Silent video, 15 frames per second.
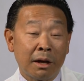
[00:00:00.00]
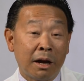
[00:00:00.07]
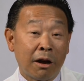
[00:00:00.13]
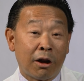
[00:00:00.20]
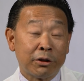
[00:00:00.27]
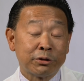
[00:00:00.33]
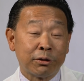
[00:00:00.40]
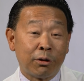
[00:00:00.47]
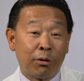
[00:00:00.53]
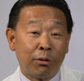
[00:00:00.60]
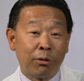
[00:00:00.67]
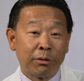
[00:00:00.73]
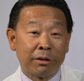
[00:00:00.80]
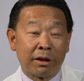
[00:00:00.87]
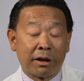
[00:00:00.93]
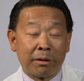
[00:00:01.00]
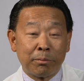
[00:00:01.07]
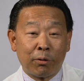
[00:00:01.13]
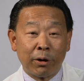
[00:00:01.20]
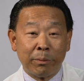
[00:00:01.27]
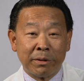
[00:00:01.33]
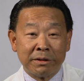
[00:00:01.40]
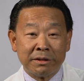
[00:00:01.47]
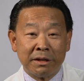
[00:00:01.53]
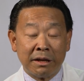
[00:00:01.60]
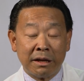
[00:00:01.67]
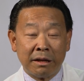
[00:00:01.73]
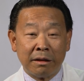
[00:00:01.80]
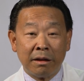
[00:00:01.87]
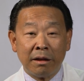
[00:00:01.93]
I also hold uh, appointments
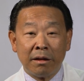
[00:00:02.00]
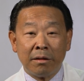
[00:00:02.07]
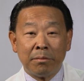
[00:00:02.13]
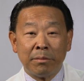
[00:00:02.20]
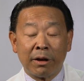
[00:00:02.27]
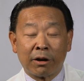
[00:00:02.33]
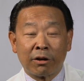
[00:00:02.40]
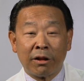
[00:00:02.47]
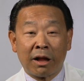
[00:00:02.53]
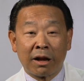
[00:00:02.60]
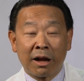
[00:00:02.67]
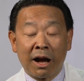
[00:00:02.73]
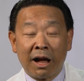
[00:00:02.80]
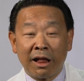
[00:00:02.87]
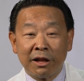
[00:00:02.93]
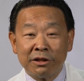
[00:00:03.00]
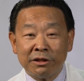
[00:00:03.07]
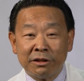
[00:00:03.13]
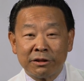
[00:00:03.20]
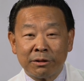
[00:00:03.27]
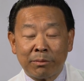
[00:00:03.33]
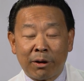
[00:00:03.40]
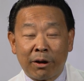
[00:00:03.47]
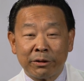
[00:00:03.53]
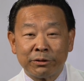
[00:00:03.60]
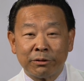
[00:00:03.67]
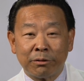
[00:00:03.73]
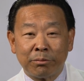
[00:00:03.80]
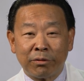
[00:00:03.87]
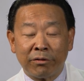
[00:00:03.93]
in medical oncology, so I'm
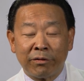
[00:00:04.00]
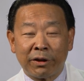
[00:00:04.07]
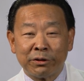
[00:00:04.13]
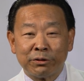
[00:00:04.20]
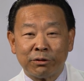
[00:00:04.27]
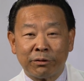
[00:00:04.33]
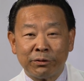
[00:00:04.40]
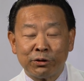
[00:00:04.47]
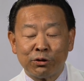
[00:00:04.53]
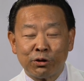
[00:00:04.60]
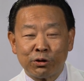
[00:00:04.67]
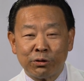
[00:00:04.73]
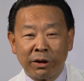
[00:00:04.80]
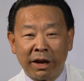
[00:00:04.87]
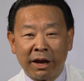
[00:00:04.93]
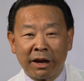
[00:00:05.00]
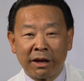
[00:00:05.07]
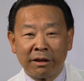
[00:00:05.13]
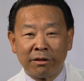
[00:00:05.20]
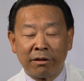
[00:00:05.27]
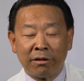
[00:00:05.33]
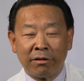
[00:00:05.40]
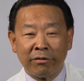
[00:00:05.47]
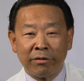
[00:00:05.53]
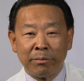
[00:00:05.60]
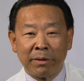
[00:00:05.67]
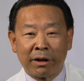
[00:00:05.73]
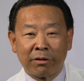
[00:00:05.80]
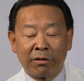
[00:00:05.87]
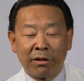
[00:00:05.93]
also a professor of surgery and of
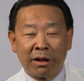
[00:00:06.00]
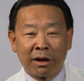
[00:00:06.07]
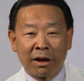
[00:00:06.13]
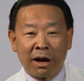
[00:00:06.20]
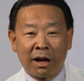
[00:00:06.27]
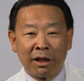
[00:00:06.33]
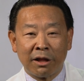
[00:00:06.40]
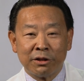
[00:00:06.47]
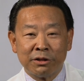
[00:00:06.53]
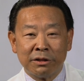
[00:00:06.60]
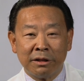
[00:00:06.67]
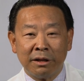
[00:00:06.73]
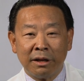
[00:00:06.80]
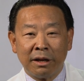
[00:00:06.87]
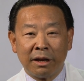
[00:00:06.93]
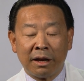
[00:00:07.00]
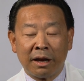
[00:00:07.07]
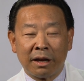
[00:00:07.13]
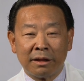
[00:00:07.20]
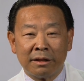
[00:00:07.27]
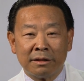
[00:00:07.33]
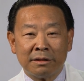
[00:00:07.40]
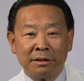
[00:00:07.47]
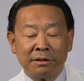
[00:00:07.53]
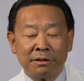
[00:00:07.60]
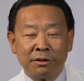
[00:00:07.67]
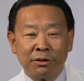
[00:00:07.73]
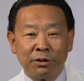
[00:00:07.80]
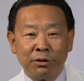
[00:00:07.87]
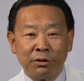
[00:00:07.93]
medical oncology at this
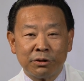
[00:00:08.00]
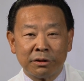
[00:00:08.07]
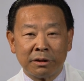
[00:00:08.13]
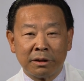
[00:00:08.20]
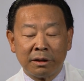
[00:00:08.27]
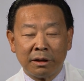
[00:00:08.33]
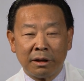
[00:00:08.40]
institution.